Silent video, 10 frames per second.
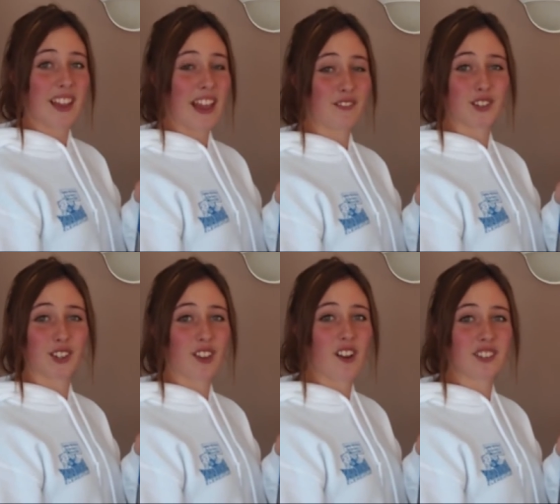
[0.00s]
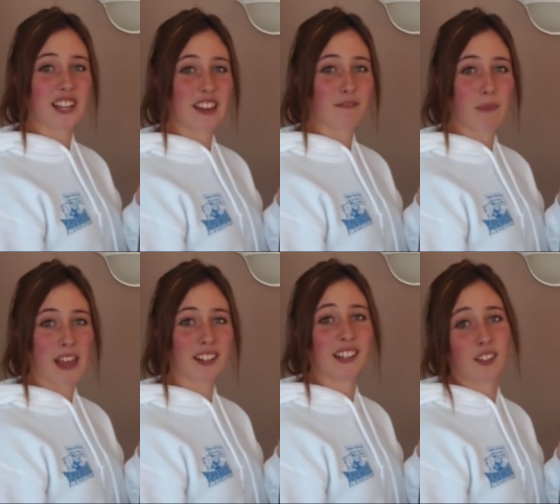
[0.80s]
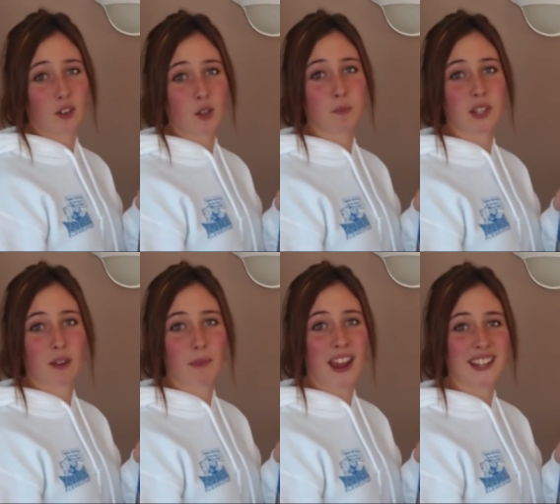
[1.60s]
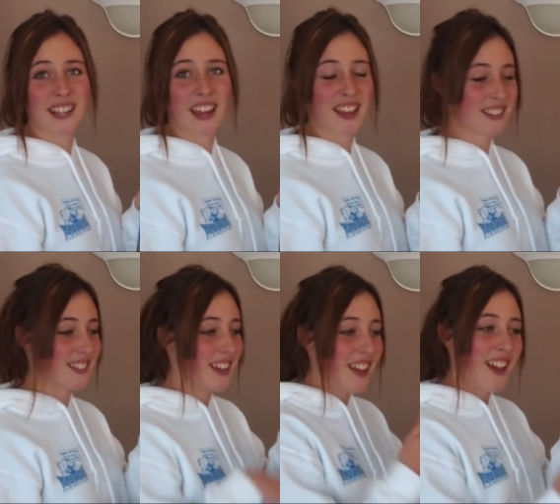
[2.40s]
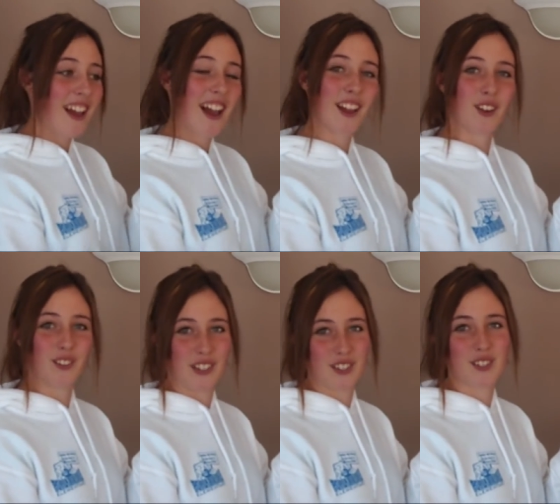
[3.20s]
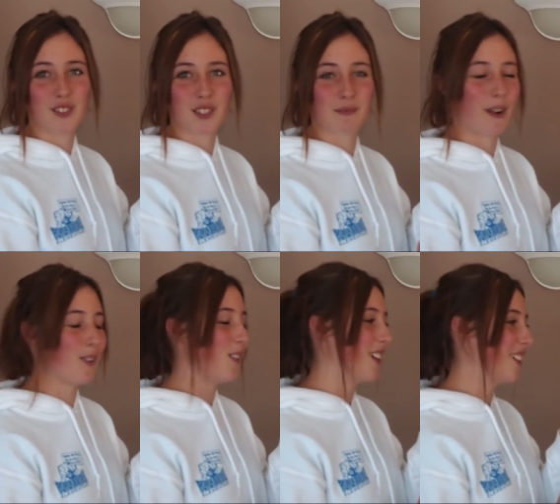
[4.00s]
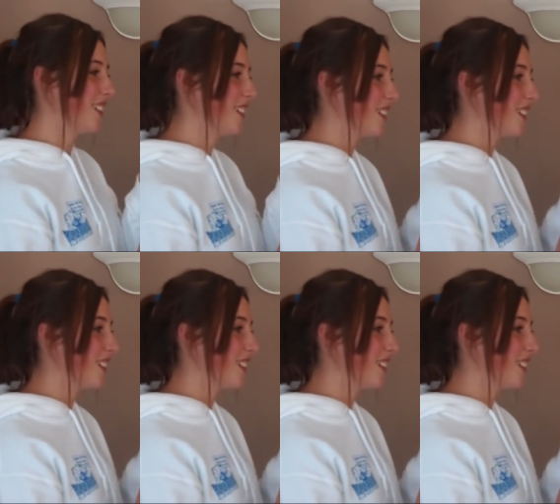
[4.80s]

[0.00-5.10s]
After a long day of battling noobs on my DS, I only choose Smart Water.